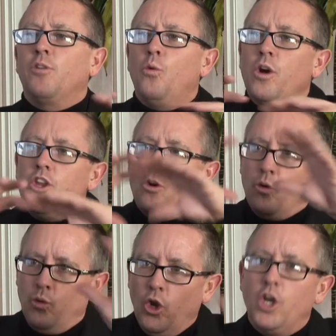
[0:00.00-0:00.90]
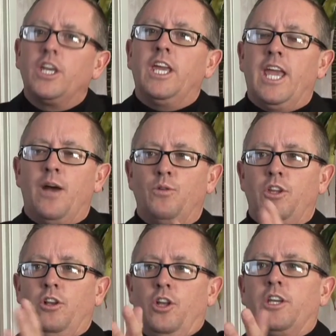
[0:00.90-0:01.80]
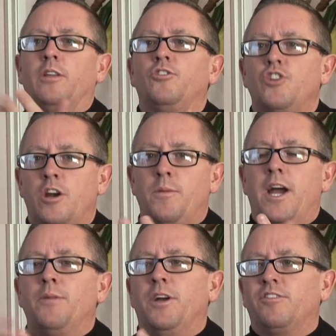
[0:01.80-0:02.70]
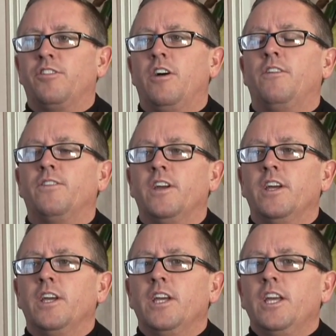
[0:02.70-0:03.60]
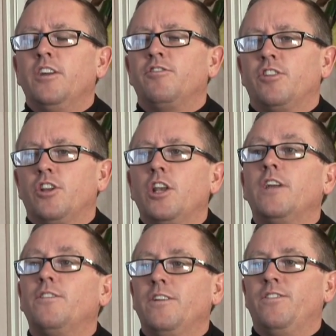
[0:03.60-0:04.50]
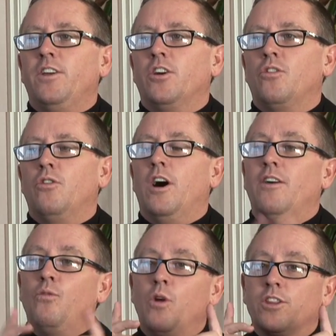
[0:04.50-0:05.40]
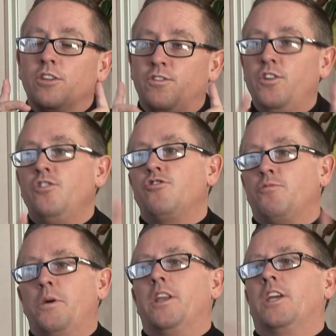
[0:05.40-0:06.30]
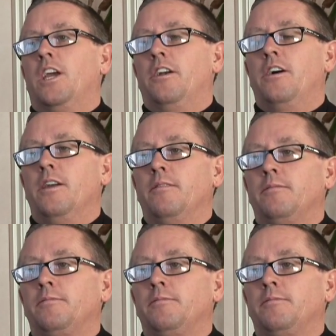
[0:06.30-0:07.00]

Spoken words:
So what you're looking at when you look at Jeremiah and myself is a delivery vehicle of what the future is predicated on.